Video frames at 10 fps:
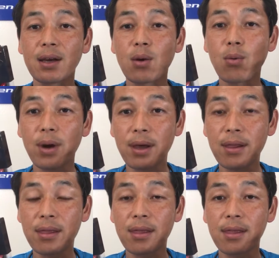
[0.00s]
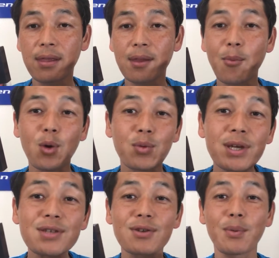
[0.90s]
with the more
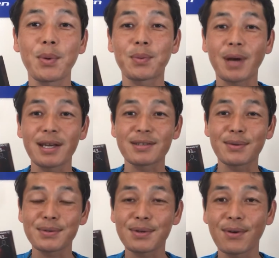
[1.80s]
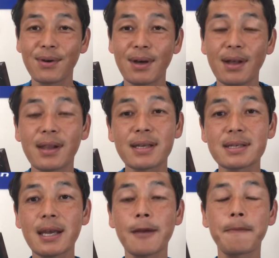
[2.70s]
reasonable price also let's
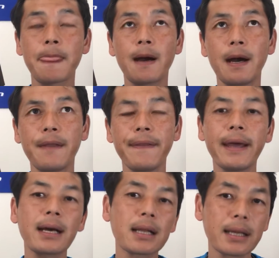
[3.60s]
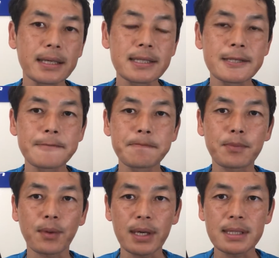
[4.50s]
say a uh, necklace
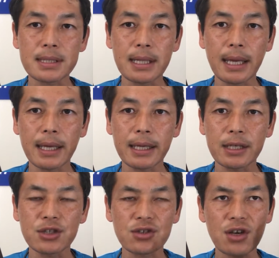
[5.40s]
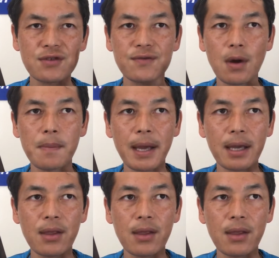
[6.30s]
bracelet it starts from like